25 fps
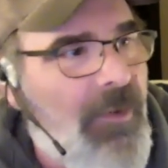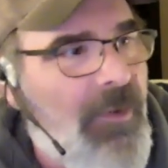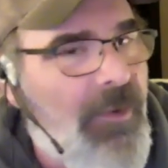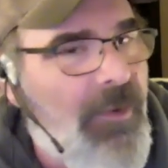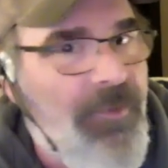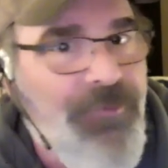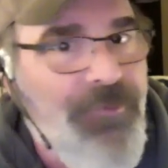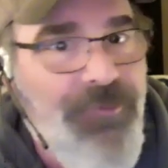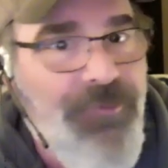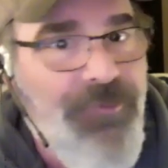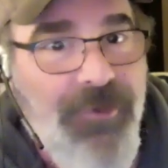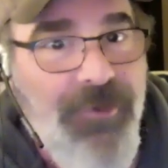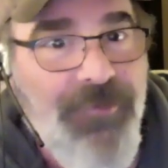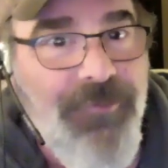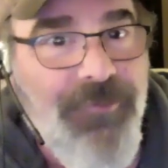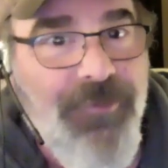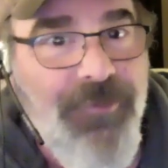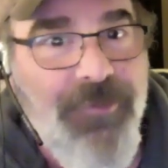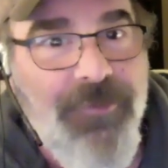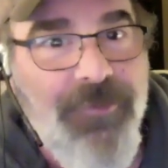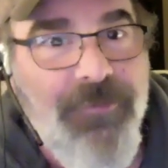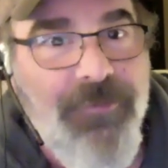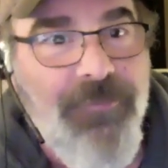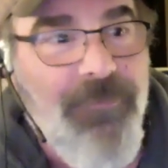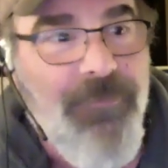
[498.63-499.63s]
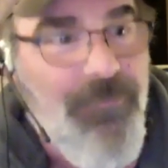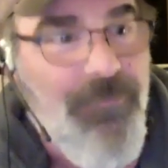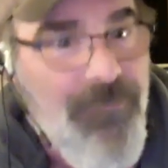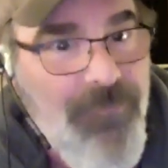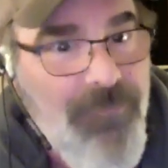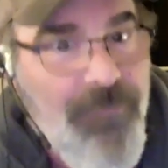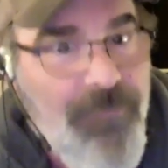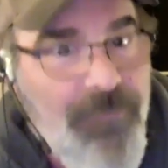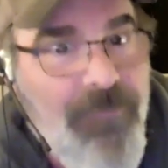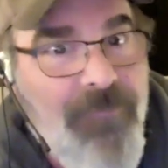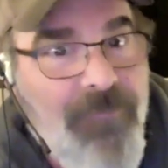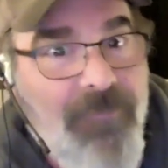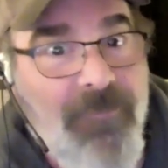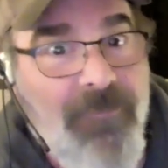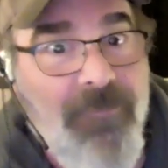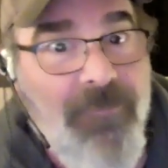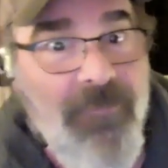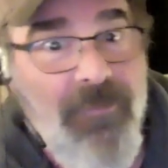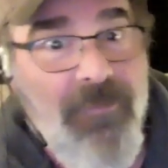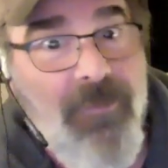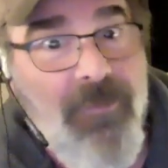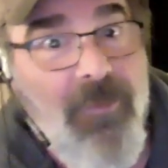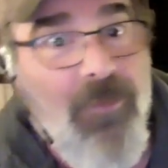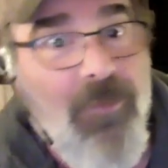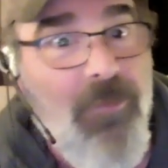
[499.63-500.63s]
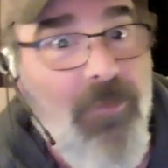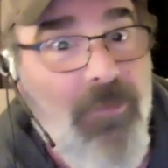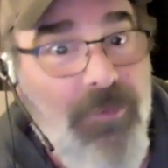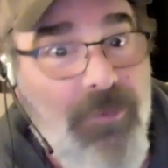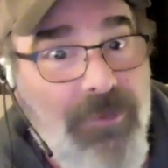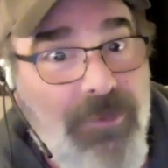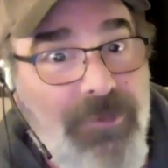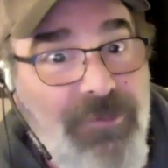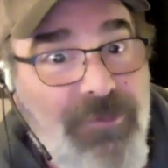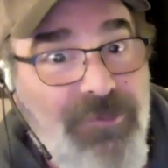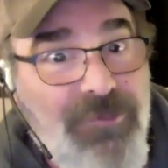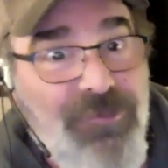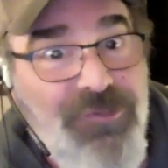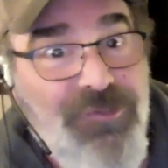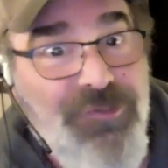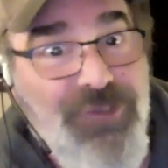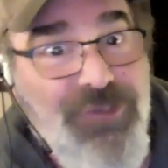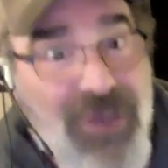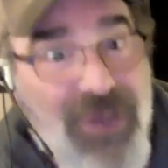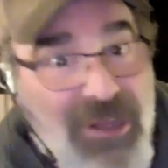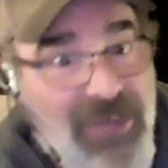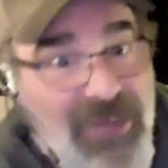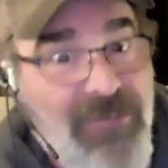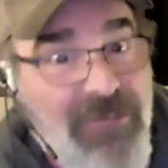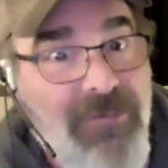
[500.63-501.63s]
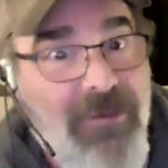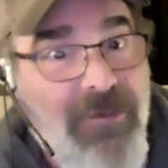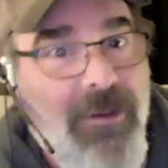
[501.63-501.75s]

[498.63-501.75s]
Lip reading: And Jay started, holy shit.